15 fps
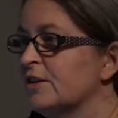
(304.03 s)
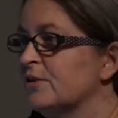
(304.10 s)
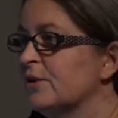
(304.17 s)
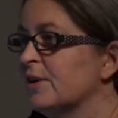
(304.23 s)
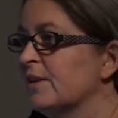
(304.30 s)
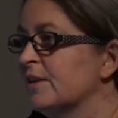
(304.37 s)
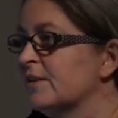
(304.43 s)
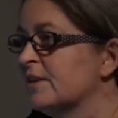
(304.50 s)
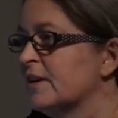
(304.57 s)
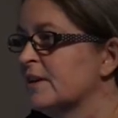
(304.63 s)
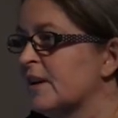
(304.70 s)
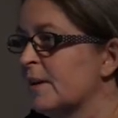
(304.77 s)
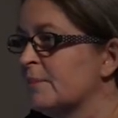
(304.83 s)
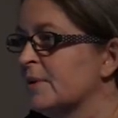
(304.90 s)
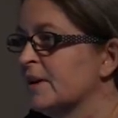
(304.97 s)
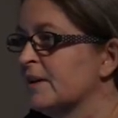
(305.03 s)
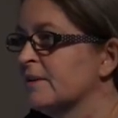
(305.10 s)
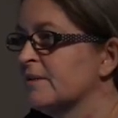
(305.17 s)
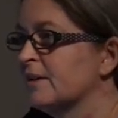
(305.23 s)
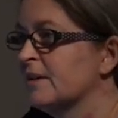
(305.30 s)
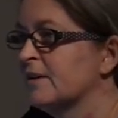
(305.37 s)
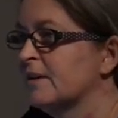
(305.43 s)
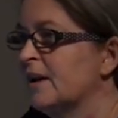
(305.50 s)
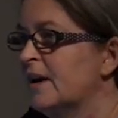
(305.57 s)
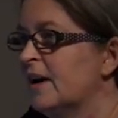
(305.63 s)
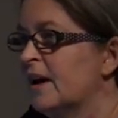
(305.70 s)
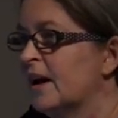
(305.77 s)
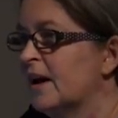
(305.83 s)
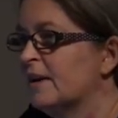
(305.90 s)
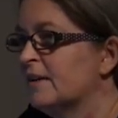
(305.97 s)
doing these kidnappings and
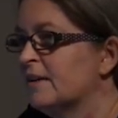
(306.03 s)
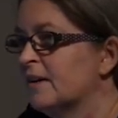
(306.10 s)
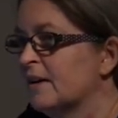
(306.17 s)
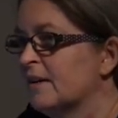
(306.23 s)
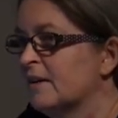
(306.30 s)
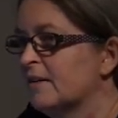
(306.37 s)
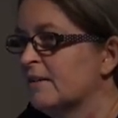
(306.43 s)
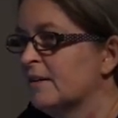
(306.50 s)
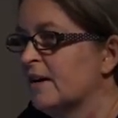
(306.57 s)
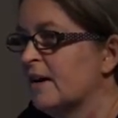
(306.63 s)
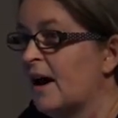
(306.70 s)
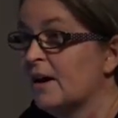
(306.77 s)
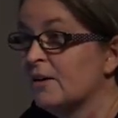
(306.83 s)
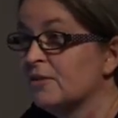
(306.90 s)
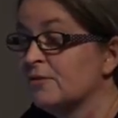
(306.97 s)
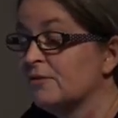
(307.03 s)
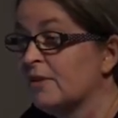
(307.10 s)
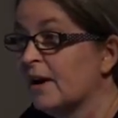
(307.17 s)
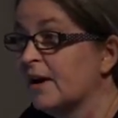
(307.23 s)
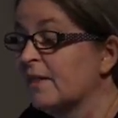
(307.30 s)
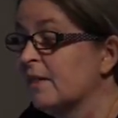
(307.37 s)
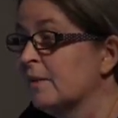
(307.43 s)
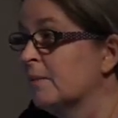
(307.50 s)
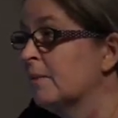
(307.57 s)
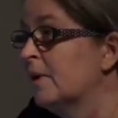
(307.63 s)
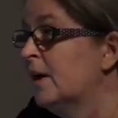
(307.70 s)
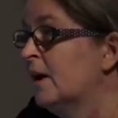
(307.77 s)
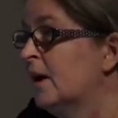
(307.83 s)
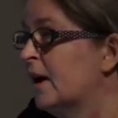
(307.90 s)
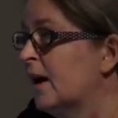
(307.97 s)
how to find them.
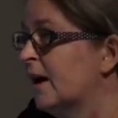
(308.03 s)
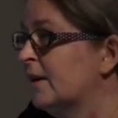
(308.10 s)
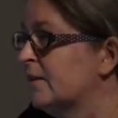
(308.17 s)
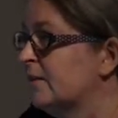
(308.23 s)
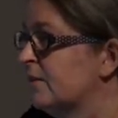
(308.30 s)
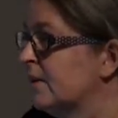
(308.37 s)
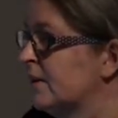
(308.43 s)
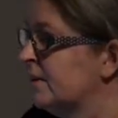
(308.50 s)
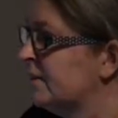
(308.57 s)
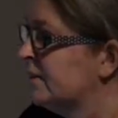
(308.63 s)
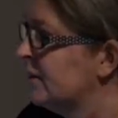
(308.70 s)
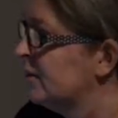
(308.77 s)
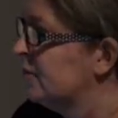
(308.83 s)
And instead